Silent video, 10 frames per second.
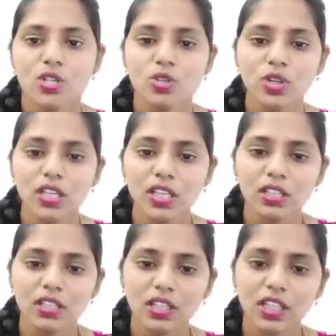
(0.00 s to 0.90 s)
So
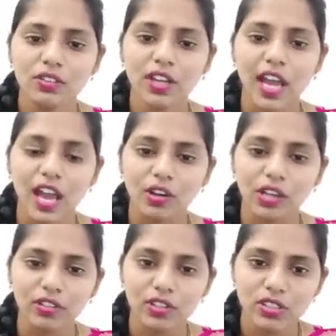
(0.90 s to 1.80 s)
here, here we
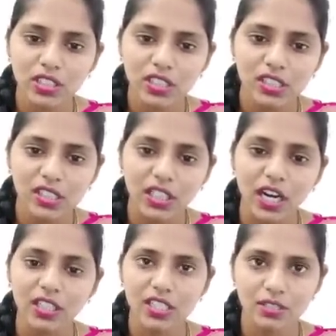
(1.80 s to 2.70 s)
have, if you see this is
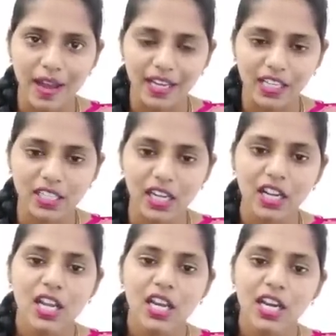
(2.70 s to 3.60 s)
Iran, this is
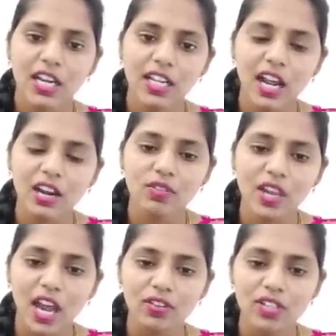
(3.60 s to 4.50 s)
Pakistan. In Iran,
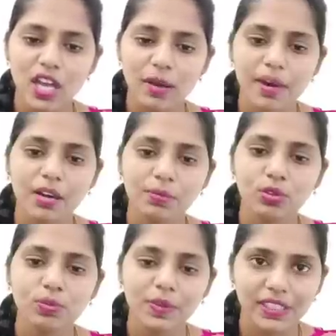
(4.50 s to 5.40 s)
we have this Chabahar
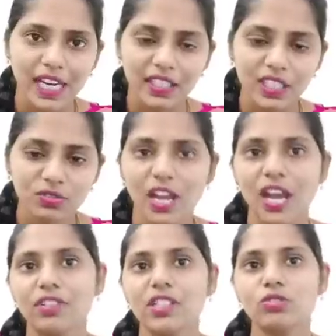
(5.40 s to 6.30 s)
port. Beside this, we
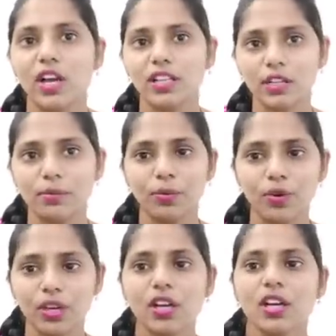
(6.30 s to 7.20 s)
have this Gwadar
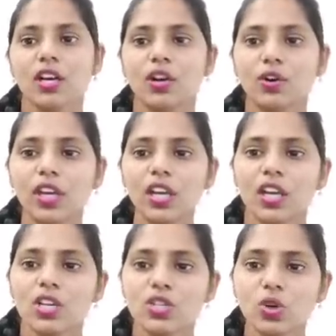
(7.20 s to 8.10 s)
port okay
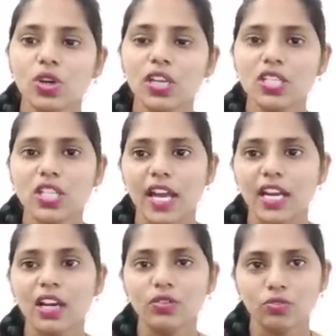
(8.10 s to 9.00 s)
so here
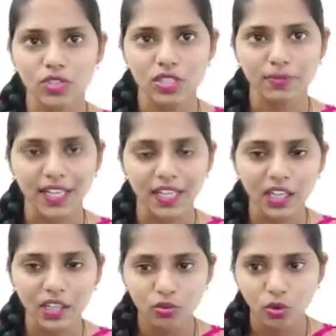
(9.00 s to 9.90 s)
china which
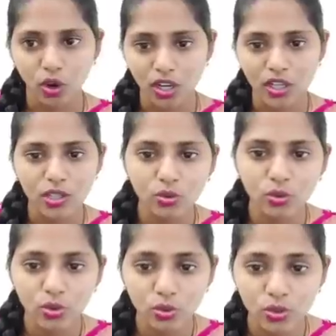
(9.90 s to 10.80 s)
mainly want
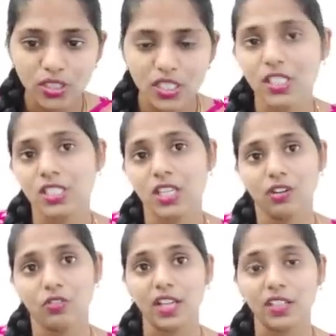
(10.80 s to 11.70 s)
to use this
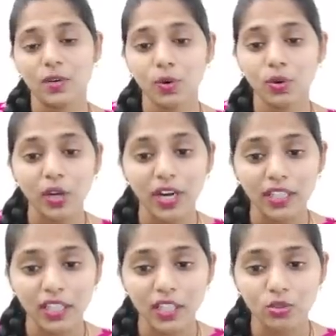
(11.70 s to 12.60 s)
other uh, port to
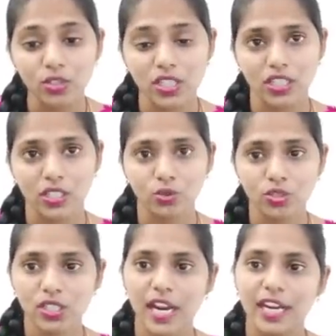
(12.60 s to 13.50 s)
enter into this indian
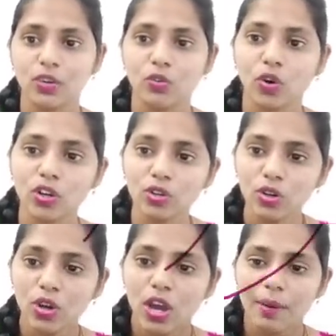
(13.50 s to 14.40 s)
ocean and it want
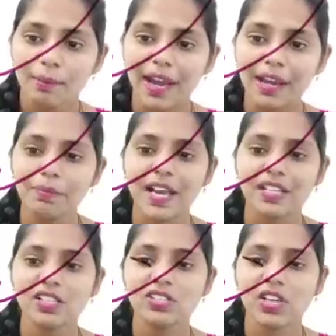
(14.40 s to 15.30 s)
to
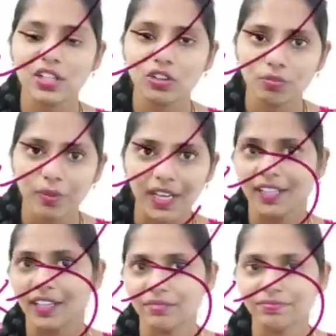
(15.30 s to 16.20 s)
bypass the strait of
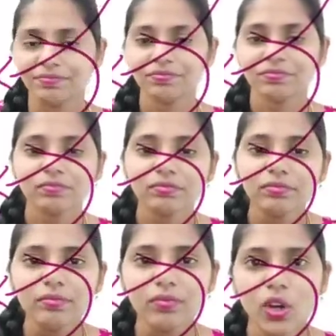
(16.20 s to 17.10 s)
malacca
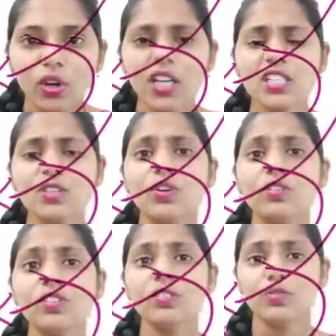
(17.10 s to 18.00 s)
okay it is one
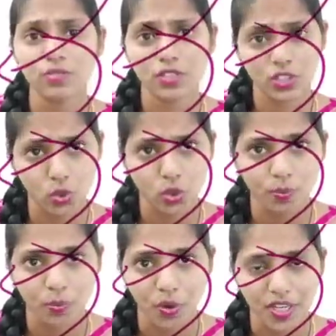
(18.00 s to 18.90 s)
of the
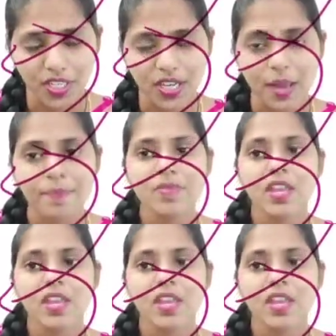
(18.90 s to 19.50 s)
choke point